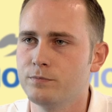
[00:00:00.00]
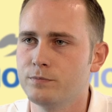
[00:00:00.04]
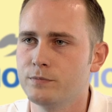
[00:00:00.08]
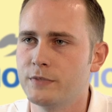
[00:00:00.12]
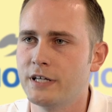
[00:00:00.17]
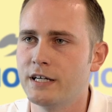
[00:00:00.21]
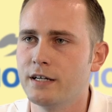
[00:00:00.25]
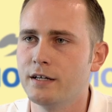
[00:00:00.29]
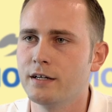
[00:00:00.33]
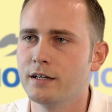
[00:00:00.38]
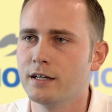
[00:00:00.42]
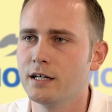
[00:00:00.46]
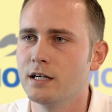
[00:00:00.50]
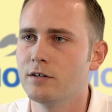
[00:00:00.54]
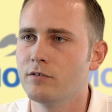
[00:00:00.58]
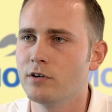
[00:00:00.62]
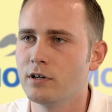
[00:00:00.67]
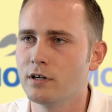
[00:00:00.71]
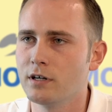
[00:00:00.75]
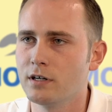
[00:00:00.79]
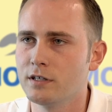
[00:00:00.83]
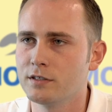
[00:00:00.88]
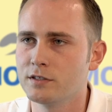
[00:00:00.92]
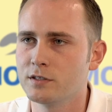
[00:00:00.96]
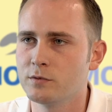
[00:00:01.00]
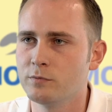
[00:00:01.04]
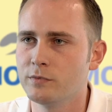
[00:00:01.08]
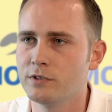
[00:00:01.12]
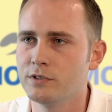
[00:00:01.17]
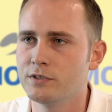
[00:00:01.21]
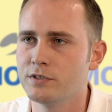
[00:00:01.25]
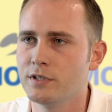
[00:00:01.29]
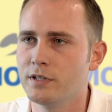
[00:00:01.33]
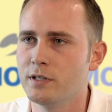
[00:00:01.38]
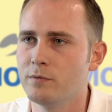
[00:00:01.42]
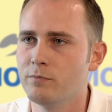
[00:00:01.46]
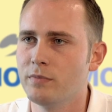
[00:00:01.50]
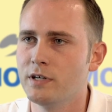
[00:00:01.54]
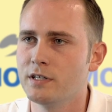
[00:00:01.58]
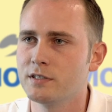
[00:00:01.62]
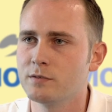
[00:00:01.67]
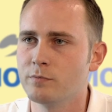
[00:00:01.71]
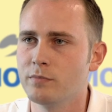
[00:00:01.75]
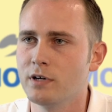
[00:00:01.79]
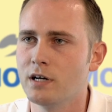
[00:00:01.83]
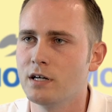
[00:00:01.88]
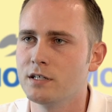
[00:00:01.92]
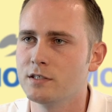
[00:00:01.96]
taking care of our customers in the
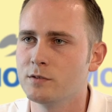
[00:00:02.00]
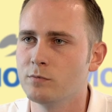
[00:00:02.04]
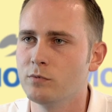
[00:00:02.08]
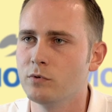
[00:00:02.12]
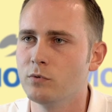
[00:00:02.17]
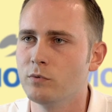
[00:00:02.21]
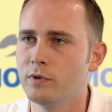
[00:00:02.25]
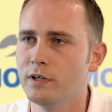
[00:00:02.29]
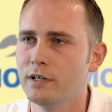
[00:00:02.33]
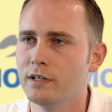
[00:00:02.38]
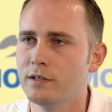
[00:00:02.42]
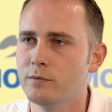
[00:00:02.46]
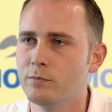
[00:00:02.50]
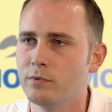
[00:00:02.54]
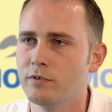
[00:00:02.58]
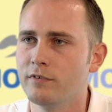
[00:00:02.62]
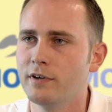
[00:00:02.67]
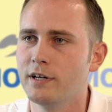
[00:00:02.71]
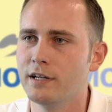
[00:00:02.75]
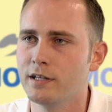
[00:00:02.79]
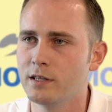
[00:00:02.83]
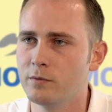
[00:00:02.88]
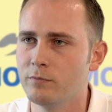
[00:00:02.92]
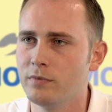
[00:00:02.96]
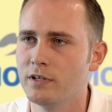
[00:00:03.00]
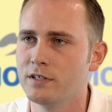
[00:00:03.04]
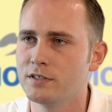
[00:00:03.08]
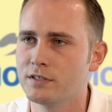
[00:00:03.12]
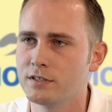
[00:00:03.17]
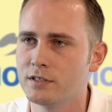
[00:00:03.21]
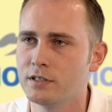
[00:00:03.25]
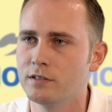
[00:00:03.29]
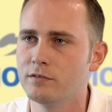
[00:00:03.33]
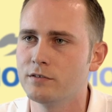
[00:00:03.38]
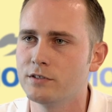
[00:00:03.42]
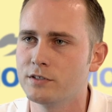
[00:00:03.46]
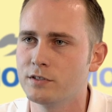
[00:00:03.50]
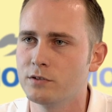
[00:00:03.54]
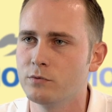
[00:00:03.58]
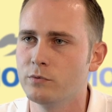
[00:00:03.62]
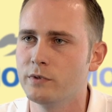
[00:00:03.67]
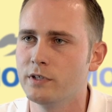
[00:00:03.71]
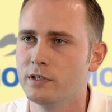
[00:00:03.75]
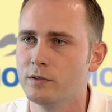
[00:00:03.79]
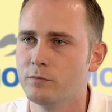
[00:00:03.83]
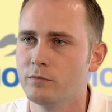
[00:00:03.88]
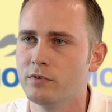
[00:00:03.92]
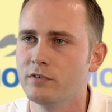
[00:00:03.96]
best possible way, providing the best service that
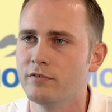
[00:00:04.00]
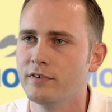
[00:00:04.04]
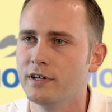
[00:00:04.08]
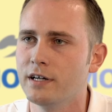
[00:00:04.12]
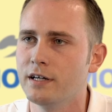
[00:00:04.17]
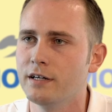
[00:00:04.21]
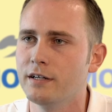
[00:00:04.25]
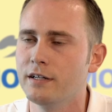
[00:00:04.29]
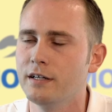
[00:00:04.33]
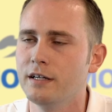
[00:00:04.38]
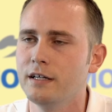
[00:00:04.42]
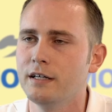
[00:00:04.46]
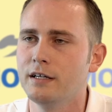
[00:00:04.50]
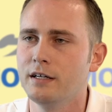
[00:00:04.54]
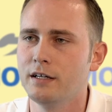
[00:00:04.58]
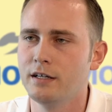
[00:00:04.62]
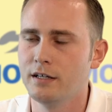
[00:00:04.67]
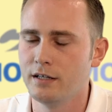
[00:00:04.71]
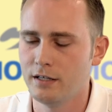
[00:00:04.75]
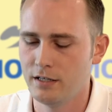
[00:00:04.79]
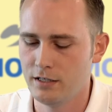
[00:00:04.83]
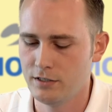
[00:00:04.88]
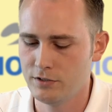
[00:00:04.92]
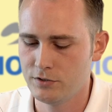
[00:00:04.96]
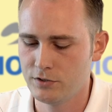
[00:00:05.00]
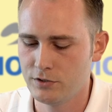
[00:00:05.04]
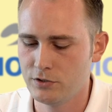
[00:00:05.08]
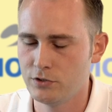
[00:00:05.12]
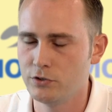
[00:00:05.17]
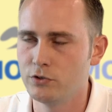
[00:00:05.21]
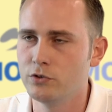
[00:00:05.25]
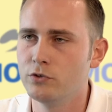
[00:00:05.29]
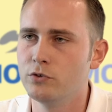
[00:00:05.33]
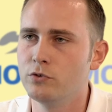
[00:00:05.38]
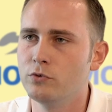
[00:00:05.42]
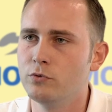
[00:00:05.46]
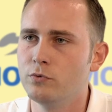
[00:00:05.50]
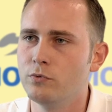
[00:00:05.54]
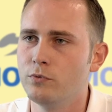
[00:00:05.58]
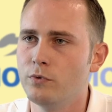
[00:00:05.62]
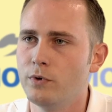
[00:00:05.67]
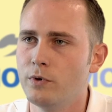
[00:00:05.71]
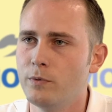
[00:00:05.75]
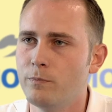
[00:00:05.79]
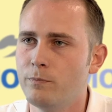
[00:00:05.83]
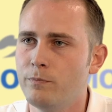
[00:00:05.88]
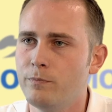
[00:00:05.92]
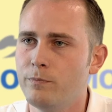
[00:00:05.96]
we can provide, is to
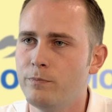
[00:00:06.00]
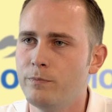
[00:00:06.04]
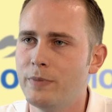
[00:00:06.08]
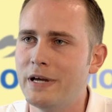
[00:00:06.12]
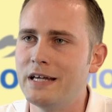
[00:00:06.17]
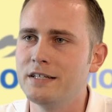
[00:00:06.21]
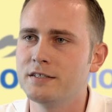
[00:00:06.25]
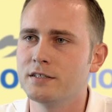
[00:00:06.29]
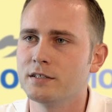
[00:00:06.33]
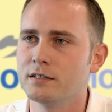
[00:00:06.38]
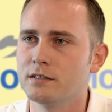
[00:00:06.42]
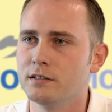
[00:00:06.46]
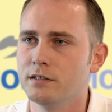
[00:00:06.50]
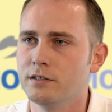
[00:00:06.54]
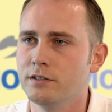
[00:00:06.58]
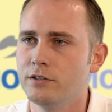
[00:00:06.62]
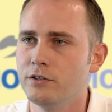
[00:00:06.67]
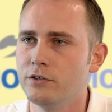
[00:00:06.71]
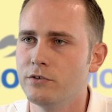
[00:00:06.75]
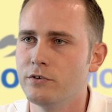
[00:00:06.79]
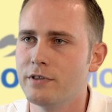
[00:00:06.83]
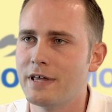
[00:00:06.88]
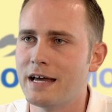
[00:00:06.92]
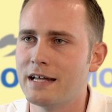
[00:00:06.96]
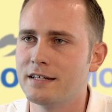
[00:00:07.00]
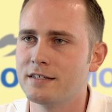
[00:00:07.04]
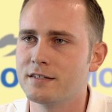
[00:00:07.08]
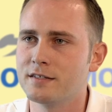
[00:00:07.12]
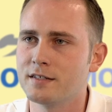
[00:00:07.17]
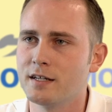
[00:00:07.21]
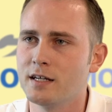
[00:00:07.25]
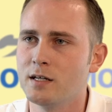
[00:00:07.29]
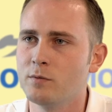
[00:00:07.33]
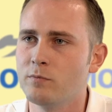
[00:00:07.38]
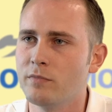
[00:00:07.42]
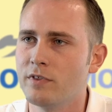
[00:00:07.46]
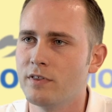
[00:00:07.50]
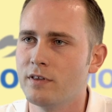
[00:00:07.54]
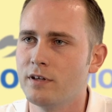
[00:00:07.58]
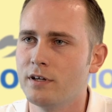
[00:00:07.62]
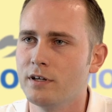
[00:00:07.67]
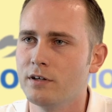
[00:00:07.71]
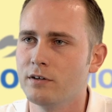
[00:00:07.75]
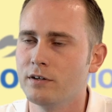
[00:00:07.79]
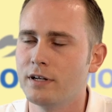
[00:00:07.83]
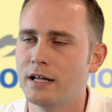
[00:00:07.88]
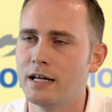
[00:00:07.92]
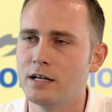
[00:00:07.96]
basically do that same
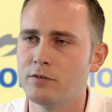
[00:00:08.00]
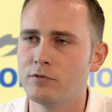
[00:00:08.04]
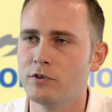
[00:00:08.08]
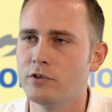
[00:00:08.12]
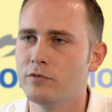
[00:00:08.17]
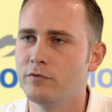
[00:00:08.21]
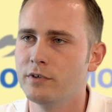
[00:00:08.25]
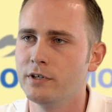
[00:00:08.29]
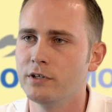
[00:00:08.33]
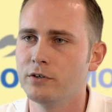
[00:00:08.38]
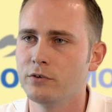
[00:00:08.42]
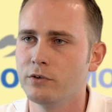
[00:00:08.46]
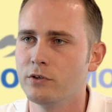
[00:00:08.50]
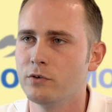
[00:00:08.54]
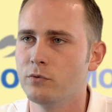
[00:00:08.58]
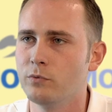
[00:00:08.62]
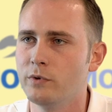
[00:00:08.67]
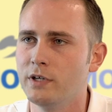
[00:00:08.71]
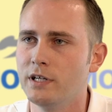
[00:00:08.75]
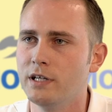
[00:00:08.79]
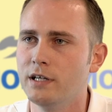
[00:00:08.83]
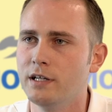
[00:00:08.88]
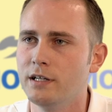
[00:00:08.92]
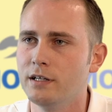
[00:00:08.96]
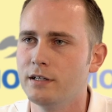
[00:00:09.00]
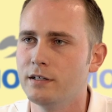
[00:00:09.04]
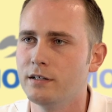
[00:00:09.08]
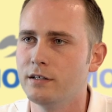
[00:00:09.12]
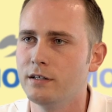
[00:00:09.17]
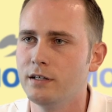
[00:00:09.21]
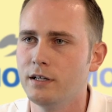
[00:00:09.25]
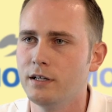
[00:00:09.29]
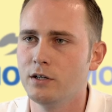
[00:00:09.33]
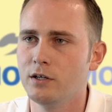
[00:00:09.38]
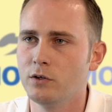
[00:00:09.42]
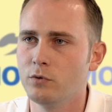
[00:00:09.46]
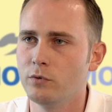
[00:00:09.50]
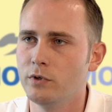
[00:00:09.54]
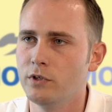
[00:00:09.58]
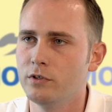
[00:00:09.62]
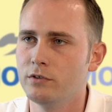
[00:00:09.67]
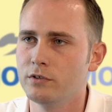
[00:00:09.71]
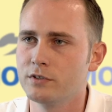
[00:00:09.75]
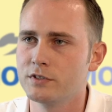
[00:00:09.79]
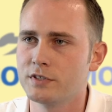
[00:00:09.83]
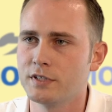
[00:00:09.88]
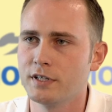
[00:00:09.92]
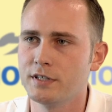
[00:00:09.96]
thing on every vehicle that we get in. We
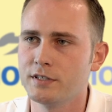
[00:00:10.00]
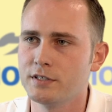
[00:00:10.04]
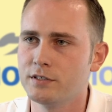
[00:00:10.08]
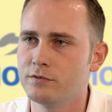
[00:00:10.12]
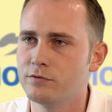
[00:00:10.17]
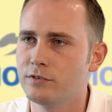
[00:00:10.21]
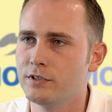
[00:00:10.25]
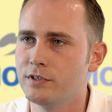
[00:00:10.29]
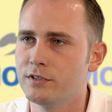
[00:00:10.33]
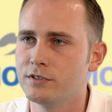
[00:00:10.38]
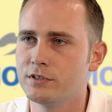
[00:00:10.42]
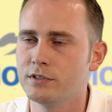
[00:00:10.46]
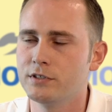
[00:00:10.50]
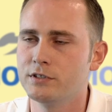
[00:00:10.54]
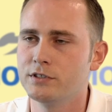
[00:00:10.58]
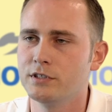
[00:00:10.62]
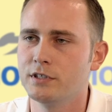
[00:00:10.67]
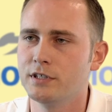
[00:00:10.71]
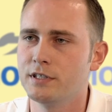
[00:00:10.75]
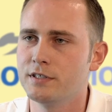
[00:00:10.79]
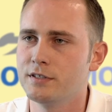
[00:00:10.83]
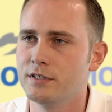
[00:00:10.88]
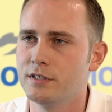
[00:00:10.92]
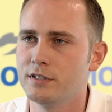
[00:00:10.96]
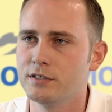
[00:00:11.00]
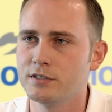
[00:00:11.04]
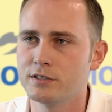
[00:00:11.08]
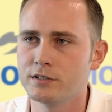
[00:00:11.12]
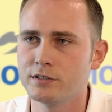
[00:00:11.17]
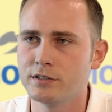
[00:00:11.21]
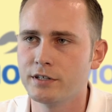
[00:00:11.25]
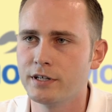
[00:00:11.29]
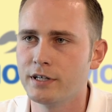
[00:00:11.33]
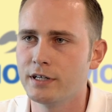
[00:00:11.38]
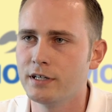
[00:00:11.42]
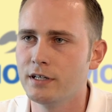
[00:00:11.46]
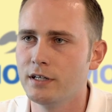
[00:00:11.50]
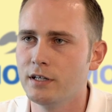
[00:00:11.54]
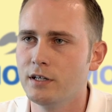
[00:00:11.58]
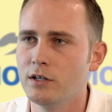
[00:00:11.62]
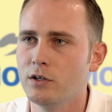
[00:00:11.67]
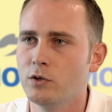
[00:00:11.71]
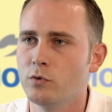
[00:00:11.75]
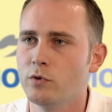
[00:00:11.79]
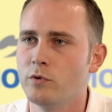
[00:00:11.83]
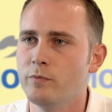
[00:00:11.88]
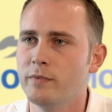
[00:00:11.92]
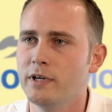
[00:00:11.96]
do extensive research on its history.
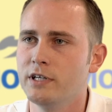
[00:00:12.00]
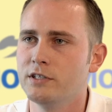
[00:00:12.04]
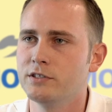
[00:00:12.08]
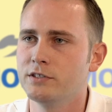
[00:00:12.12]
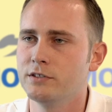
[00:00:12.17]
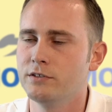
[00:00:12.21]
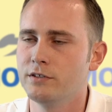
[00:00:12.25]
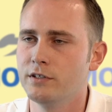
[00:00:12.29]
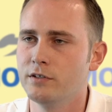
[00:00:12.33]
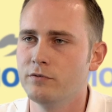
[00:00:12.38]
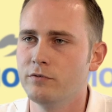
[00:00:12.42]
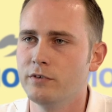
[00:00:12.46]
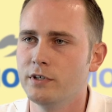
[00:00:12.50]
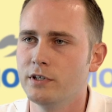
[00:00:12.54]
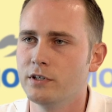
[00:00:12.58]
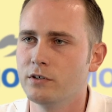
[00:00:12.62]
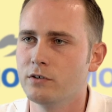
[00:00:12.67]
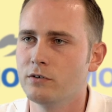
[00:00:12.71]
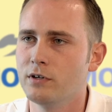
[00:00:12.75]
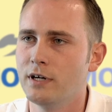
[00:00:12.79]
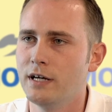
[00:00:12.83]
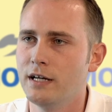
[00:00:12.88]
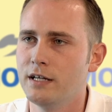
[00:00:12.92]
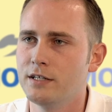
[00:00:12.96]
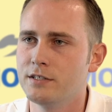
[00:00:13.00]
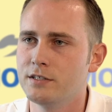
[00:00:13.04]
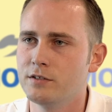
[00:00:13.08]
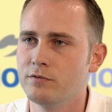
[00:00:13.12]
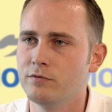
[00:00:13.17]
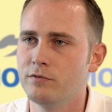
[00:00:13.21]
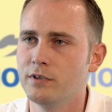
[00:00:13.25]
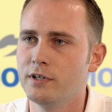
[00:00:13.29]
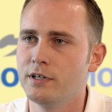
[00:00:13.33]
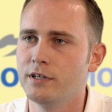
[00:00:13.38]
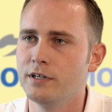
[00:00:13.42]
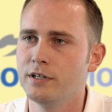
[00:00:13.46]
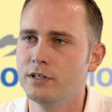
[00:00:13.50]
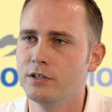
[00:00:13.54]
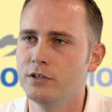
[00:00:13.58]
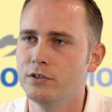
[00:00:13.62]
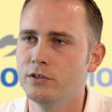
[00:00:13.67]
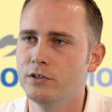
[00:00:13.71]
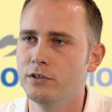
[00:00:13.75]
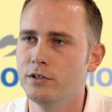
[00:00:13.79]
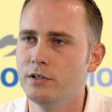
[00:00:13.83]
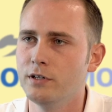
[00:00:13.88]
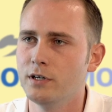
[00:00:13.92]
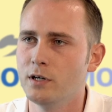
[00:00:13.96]
We make sure that the vehicle has a very
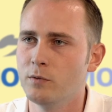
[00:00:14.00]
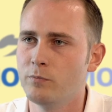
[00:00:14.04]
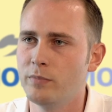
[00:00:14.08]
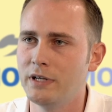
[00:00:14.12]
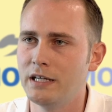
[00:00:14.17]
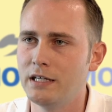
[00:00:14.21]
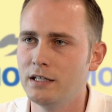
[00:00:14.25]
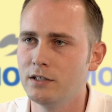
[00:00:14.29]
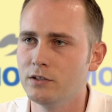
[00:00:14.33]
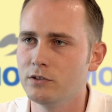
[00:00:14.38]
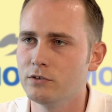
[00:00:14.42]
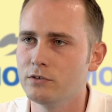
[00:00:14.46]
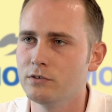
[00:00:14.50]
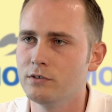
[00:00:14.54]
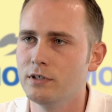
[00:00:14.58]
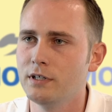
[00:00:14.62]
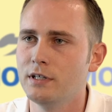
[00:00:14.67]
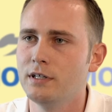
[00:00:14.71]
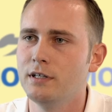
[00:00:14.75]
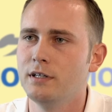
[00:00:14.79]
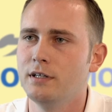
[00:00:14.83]
good appeal.